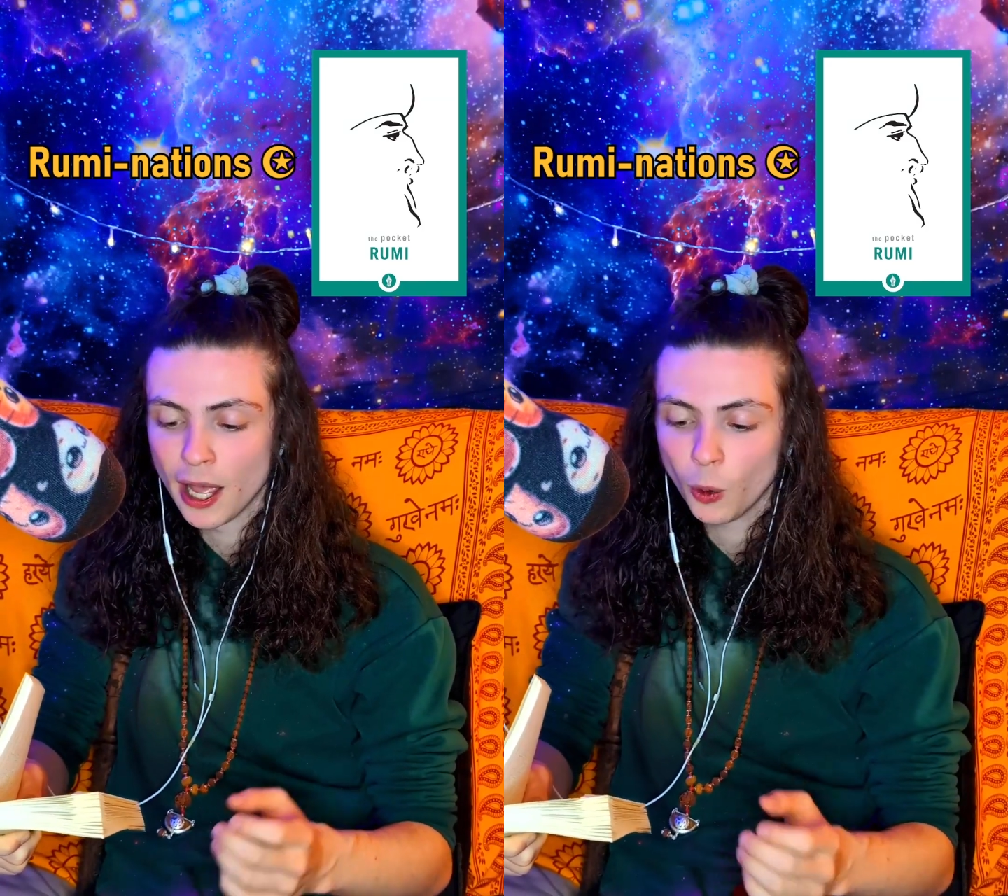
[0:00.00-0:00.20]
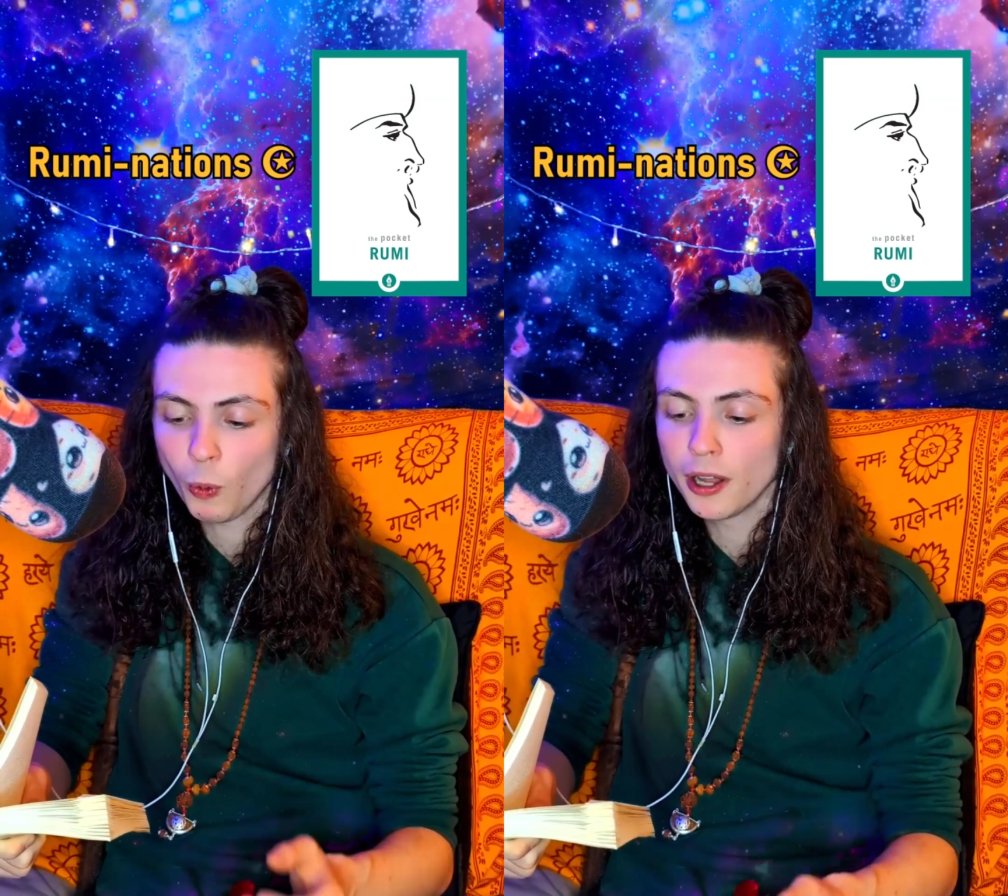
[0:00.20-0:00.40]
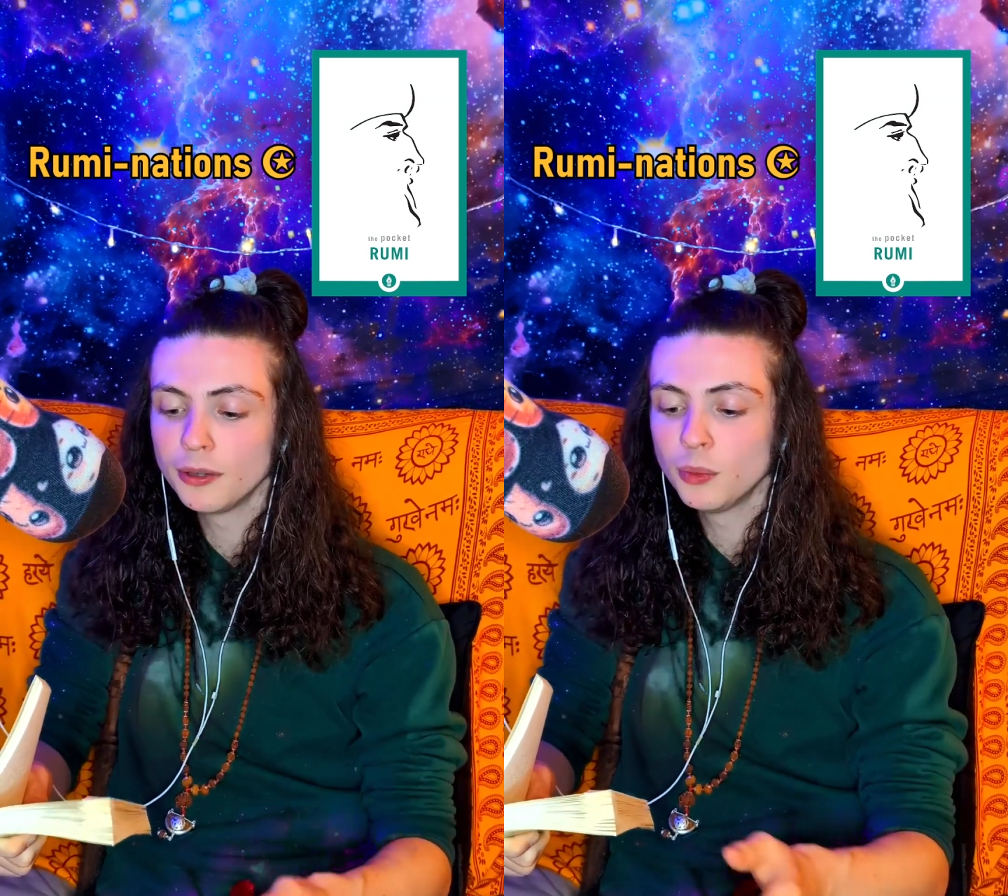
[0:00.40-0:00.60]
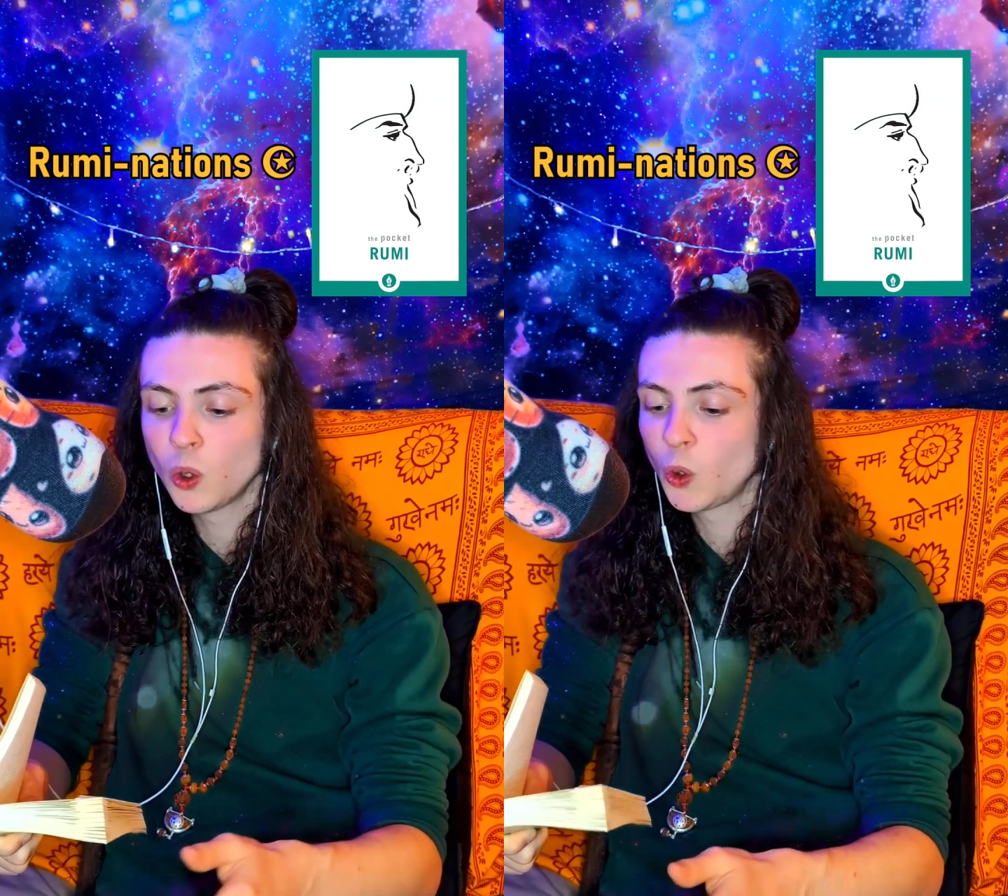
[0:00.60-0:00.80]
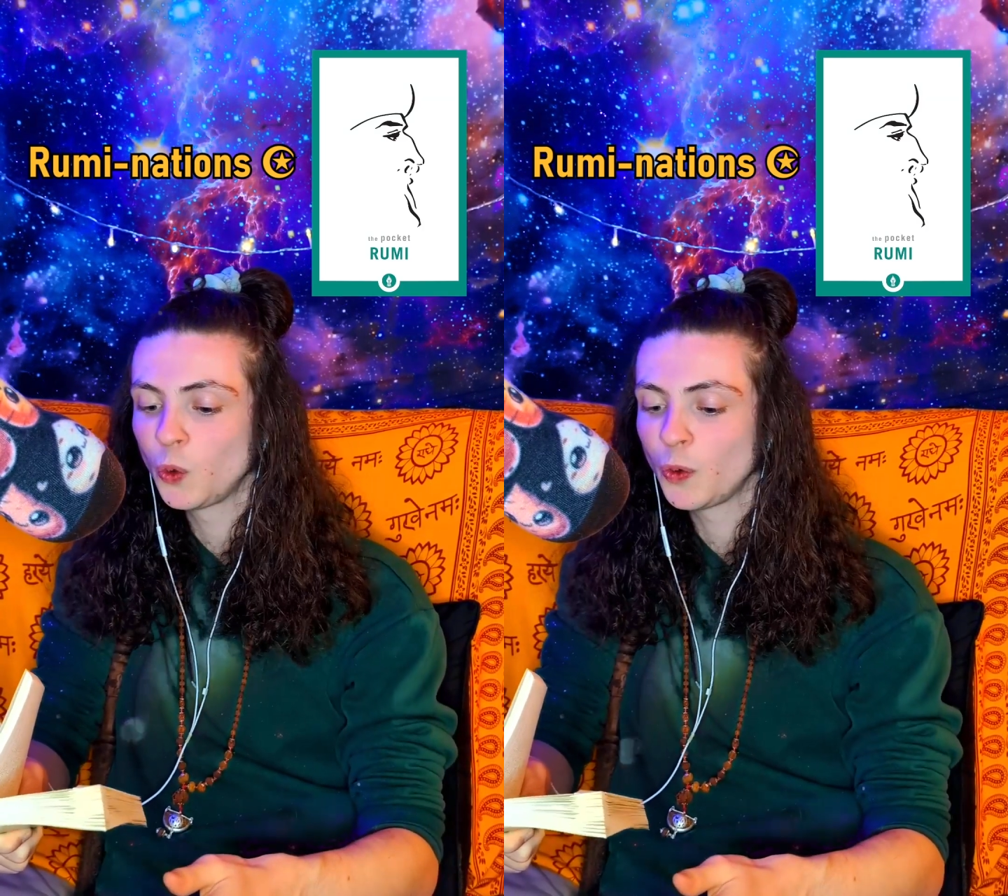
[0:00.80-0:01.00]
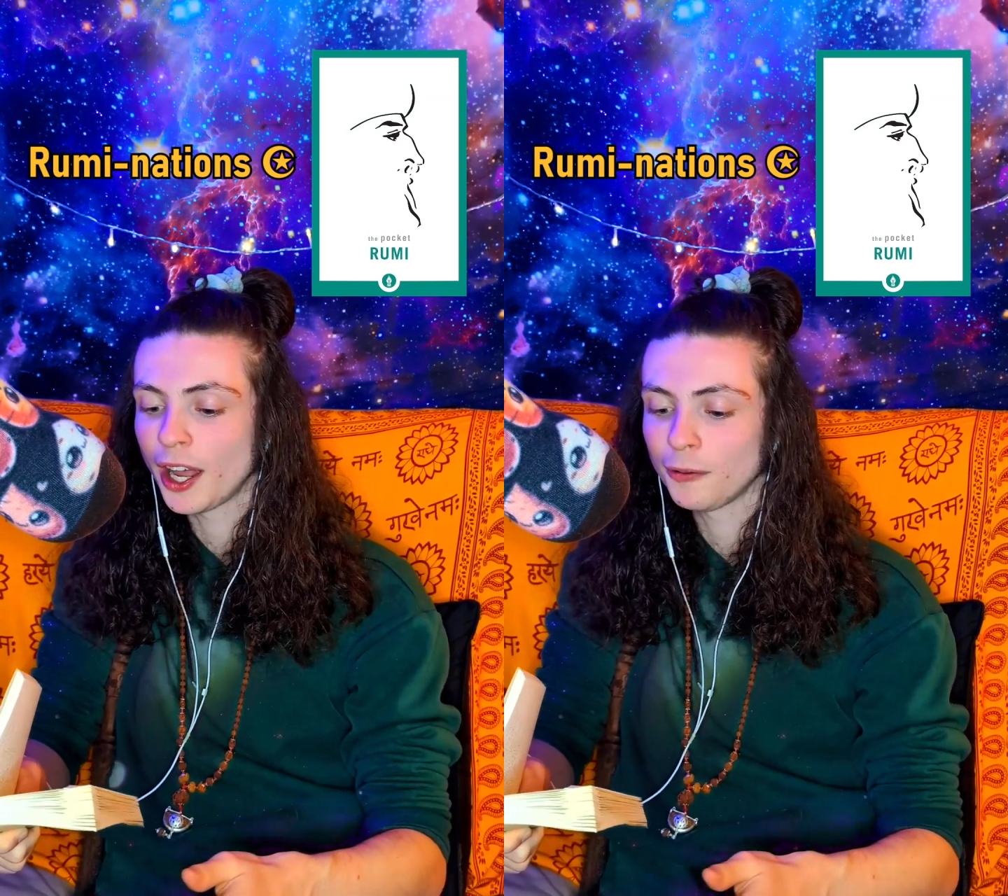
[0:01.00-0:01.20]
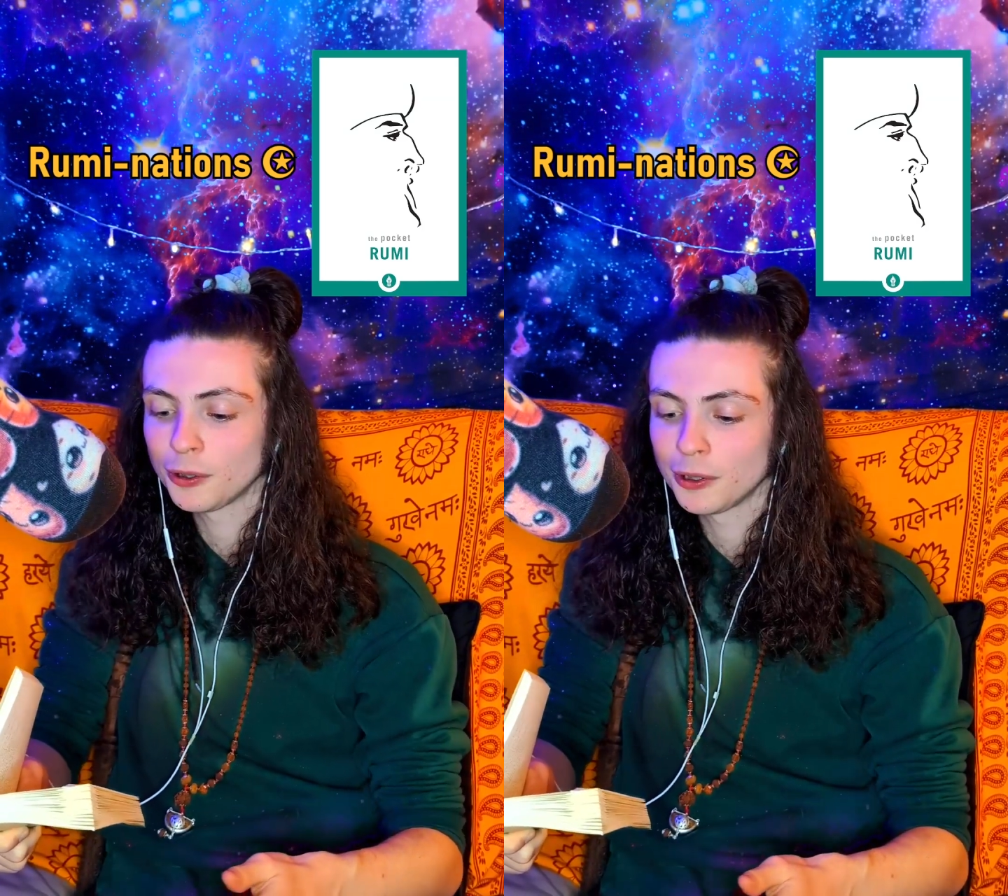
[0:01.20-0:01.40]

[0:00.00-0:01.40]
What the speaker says: one move after